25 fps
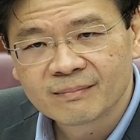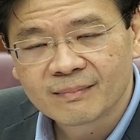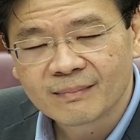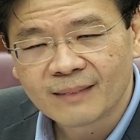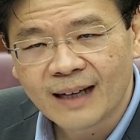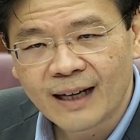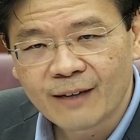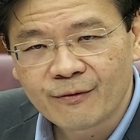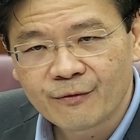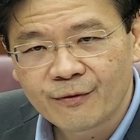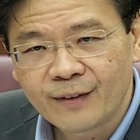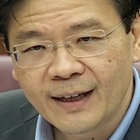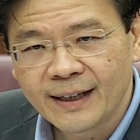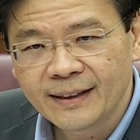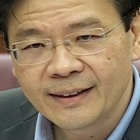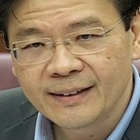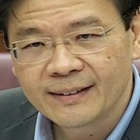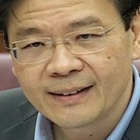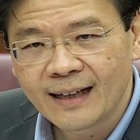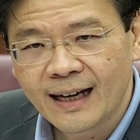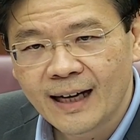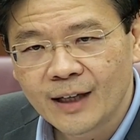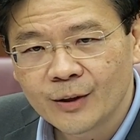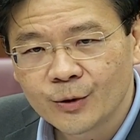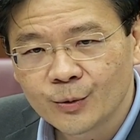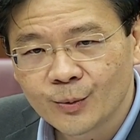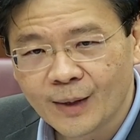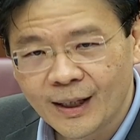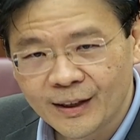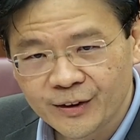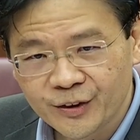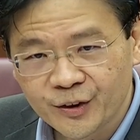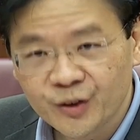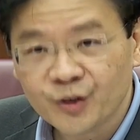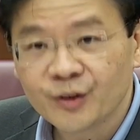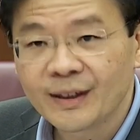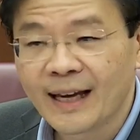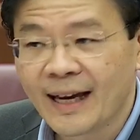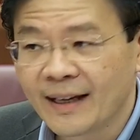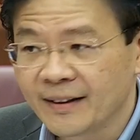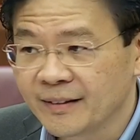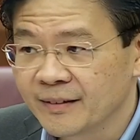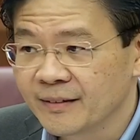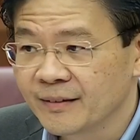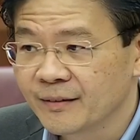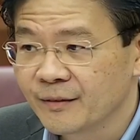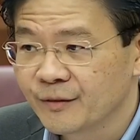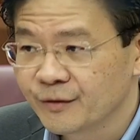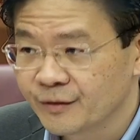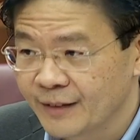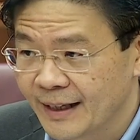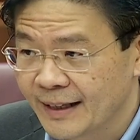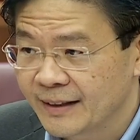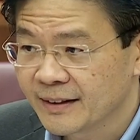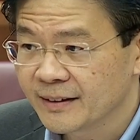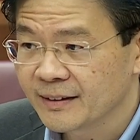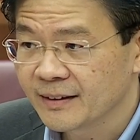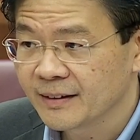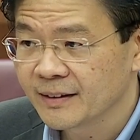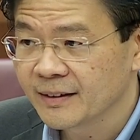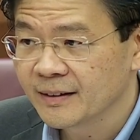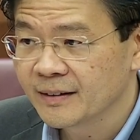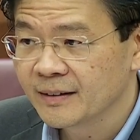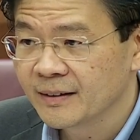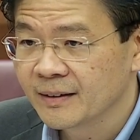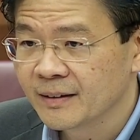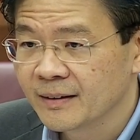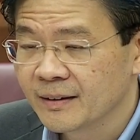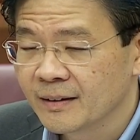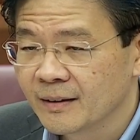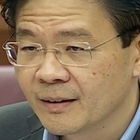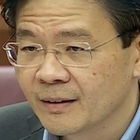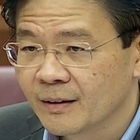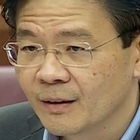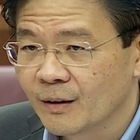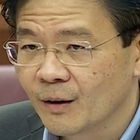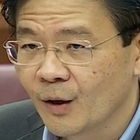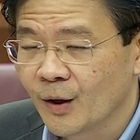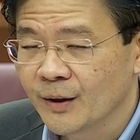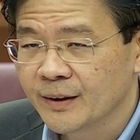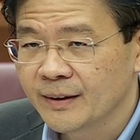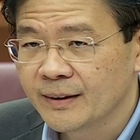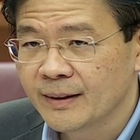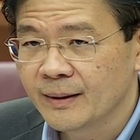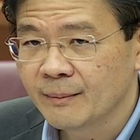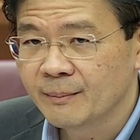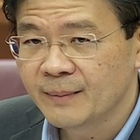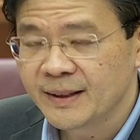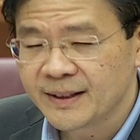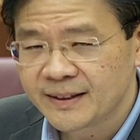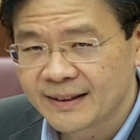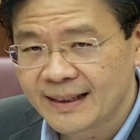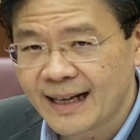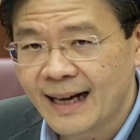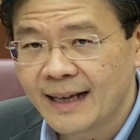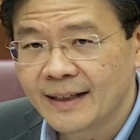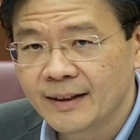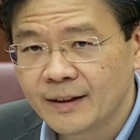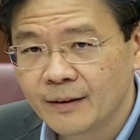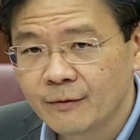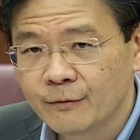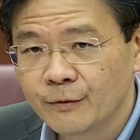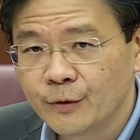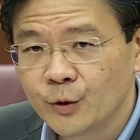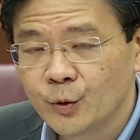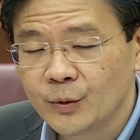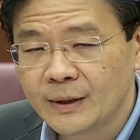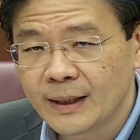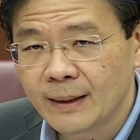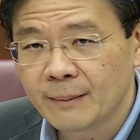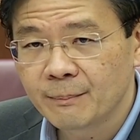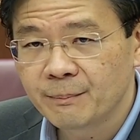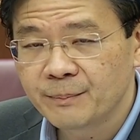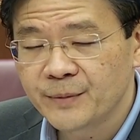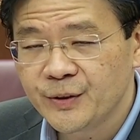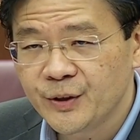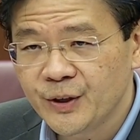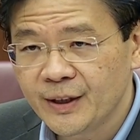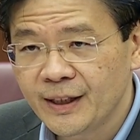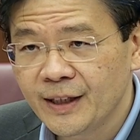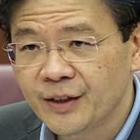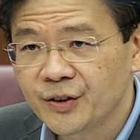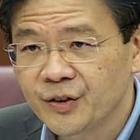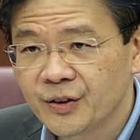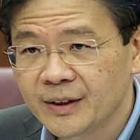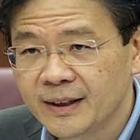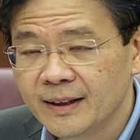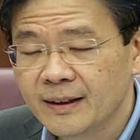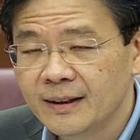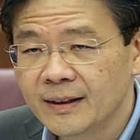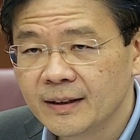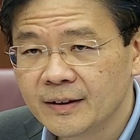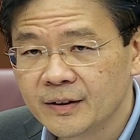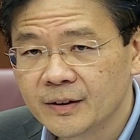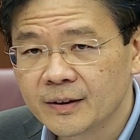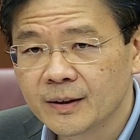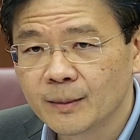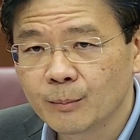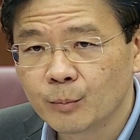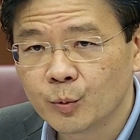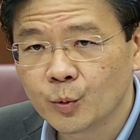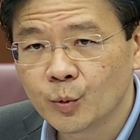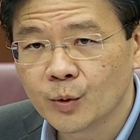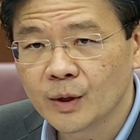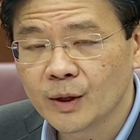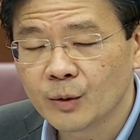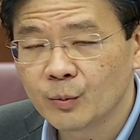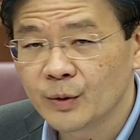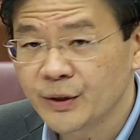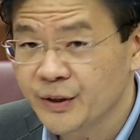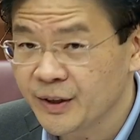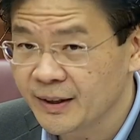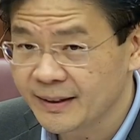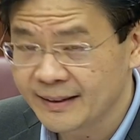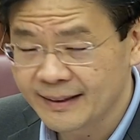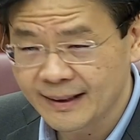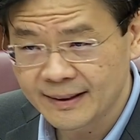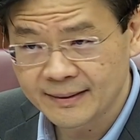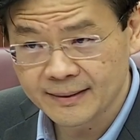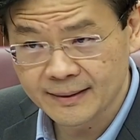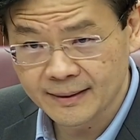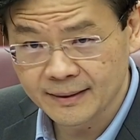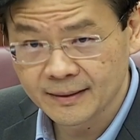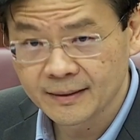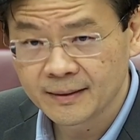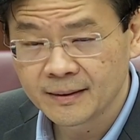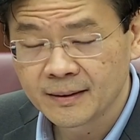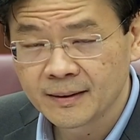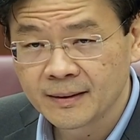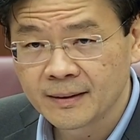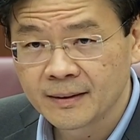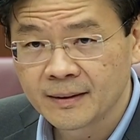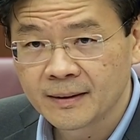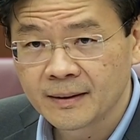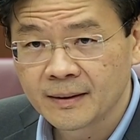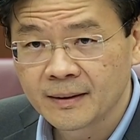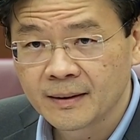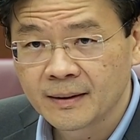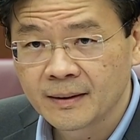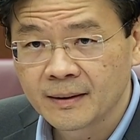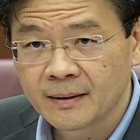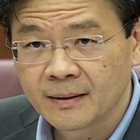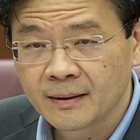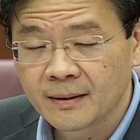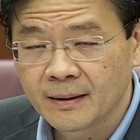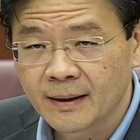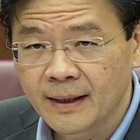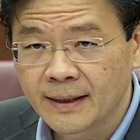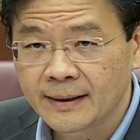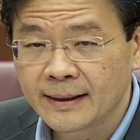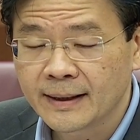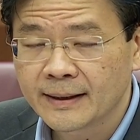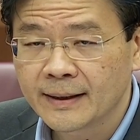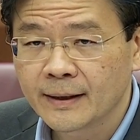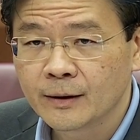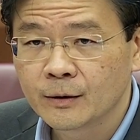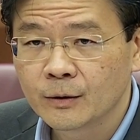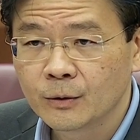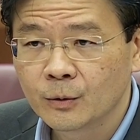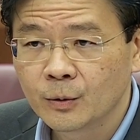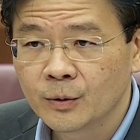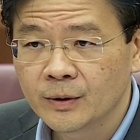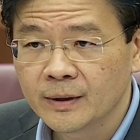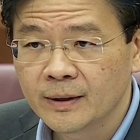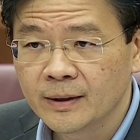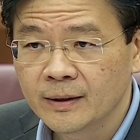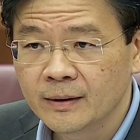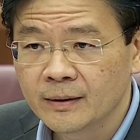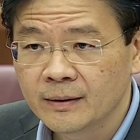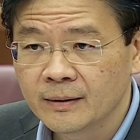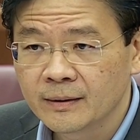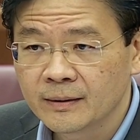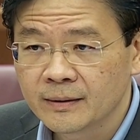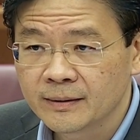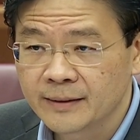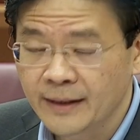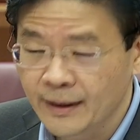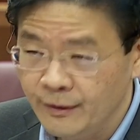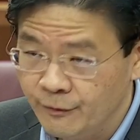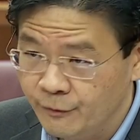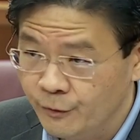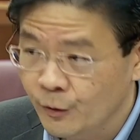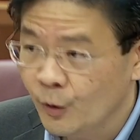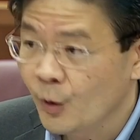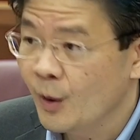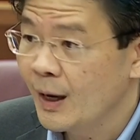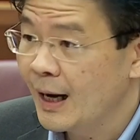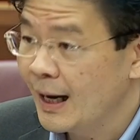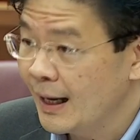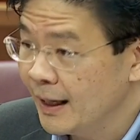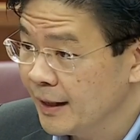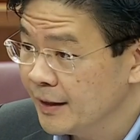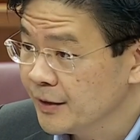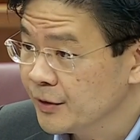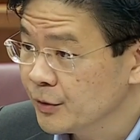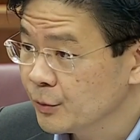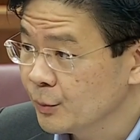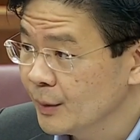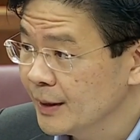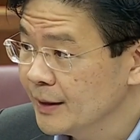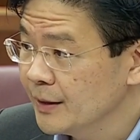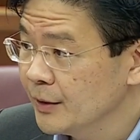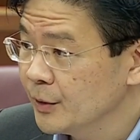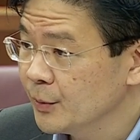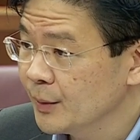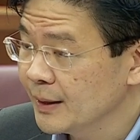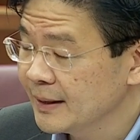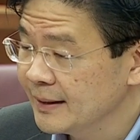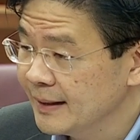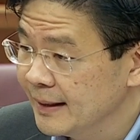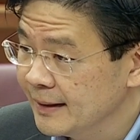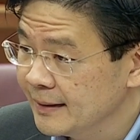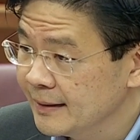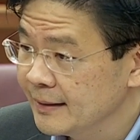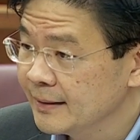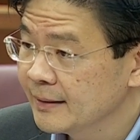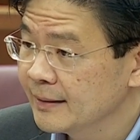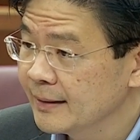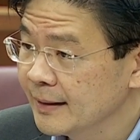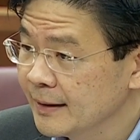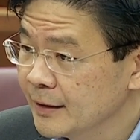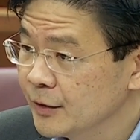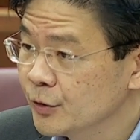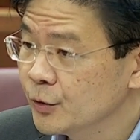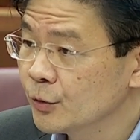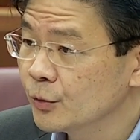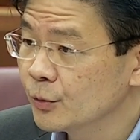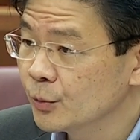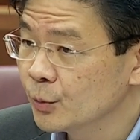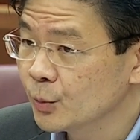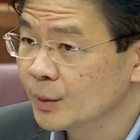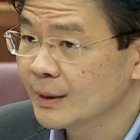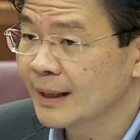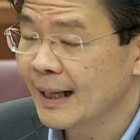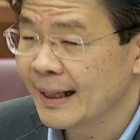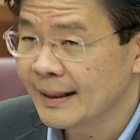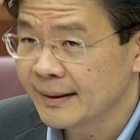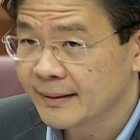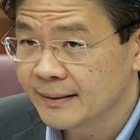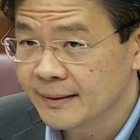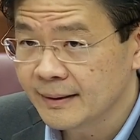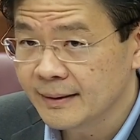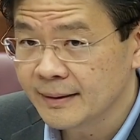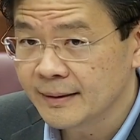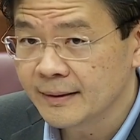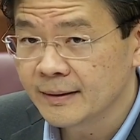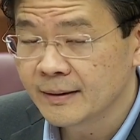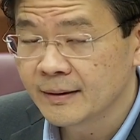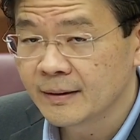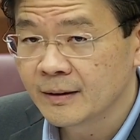I find it hard to understand, frankly, on the misguided view that GST hurts the poor, which it doesn't. And I can only therefore ask whether you are taking things too lightly